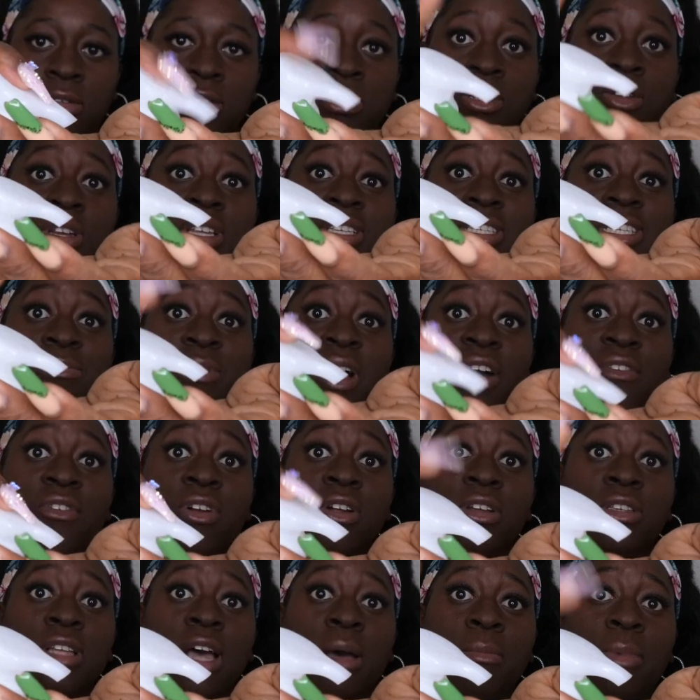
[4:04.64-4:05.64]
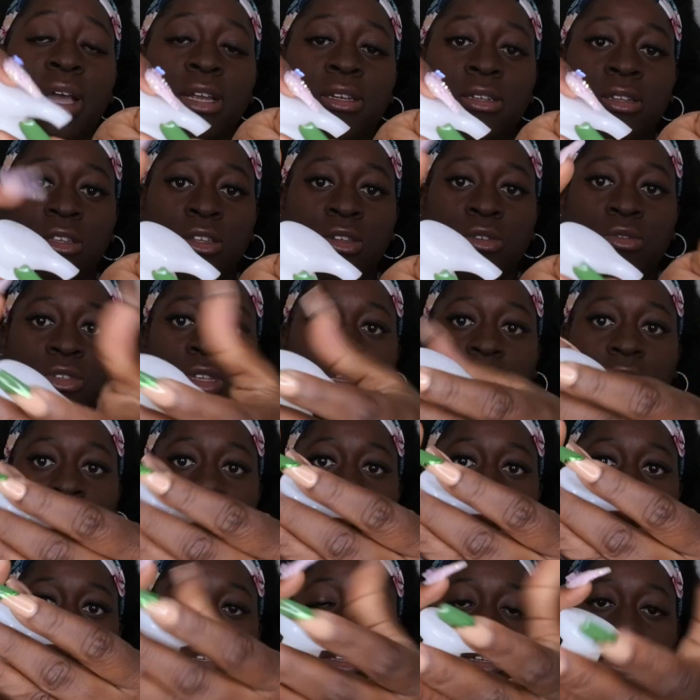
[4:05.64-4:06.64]
So this is my first time actually using
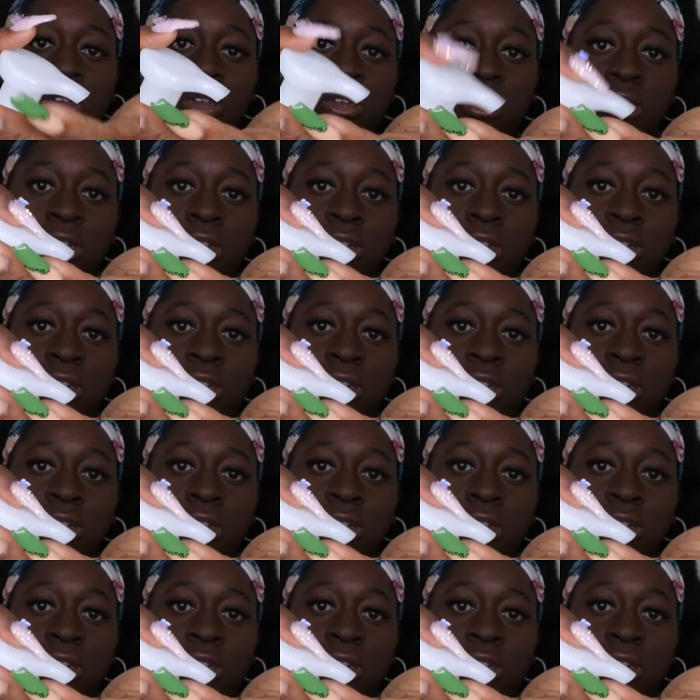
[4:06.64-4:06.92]
this.